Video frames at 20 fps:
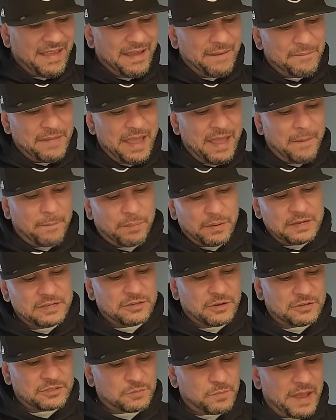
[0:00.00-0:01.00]
Man, please
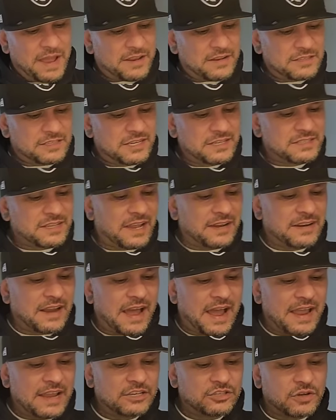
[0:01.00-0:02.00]
don't smack us. He's like,
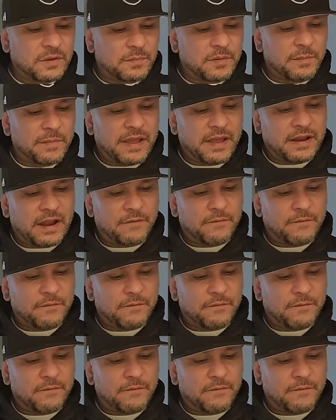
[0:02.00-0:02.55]
nah, I ain't tripping, man.